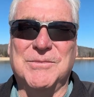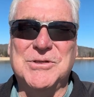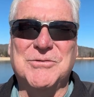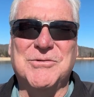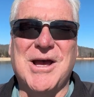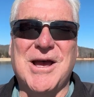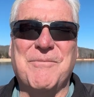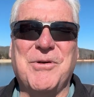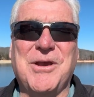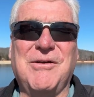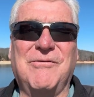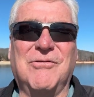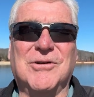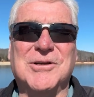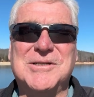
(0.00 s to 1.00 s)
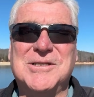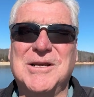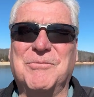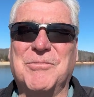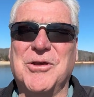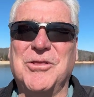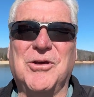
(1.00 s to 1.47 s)
So when I paid for a
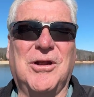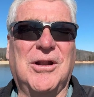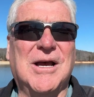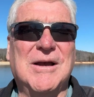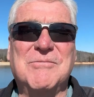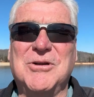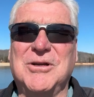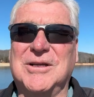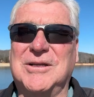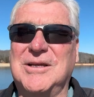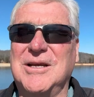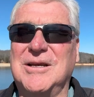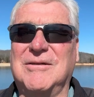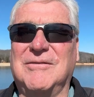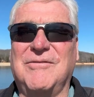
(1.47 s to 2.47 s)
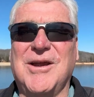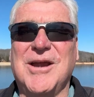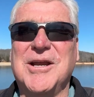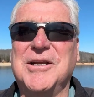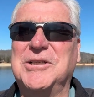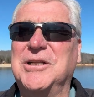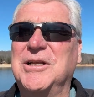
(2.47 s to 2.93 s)
slip, I thought, I'm going to take
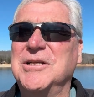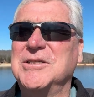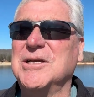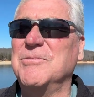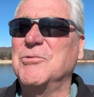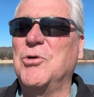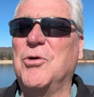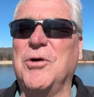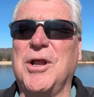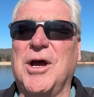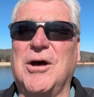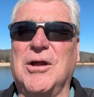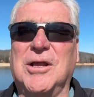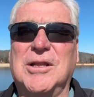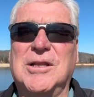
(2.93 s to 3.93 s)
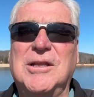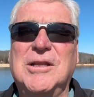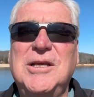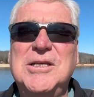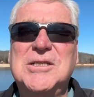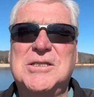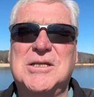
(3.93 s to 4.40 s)
advantage of this. I'm going out at
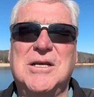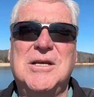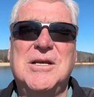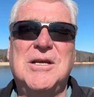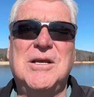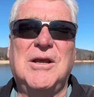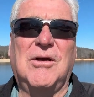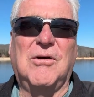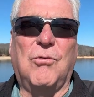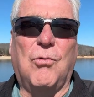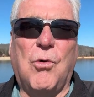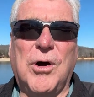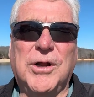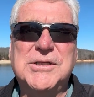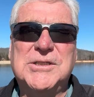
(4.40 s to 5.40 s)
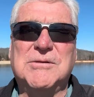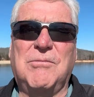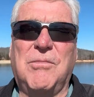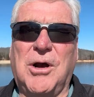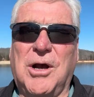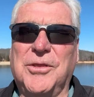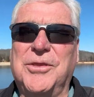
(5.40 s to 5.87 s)
least once a
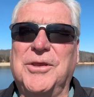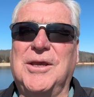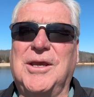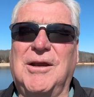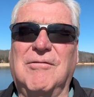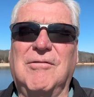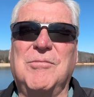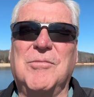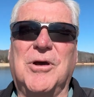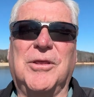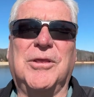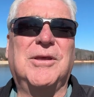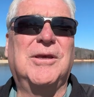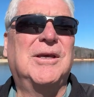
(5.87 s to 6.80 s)
month, every month.